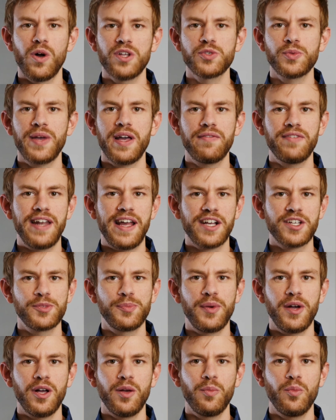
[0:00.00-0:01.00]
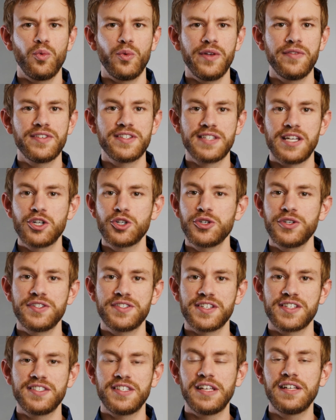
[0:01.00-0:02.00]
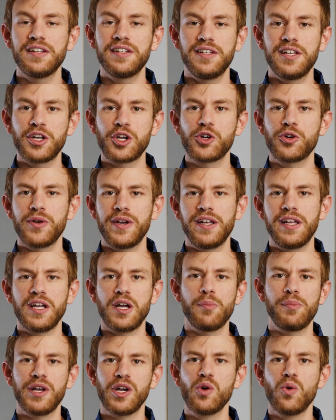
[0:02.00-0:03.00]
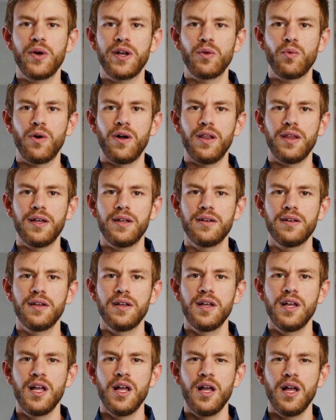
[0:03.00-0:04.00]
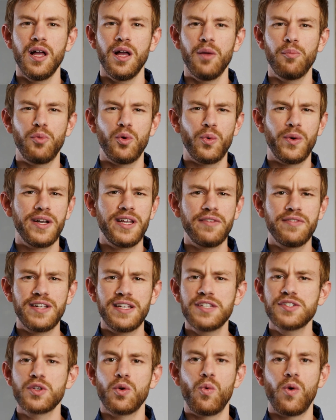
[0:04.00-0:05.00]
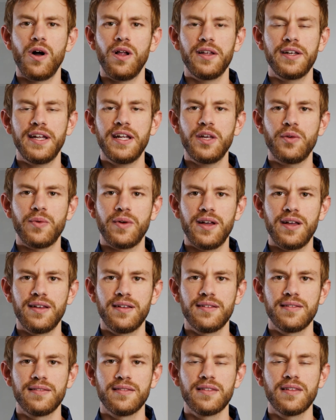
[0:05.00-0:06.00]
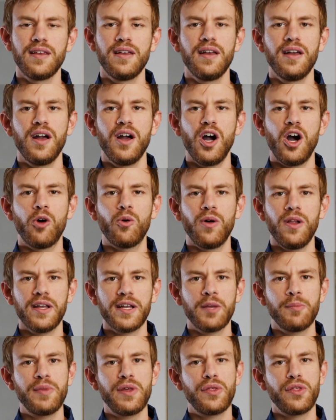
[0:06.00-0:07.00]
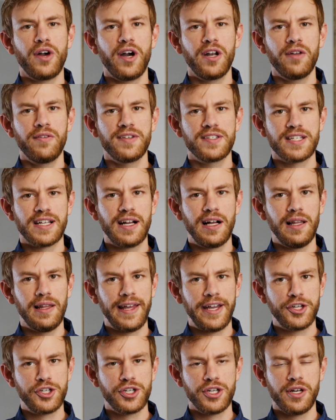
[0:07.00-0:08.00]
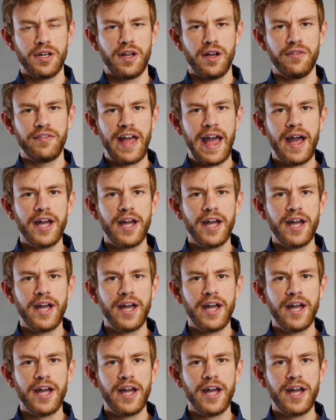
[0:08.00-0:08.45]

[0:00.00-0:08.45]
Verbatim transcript: Once we have an XPub, we've essentially succeeded in creating a Bitcoin wallet. But what even is a wallet anyway? A wallet can be thought of as a collection of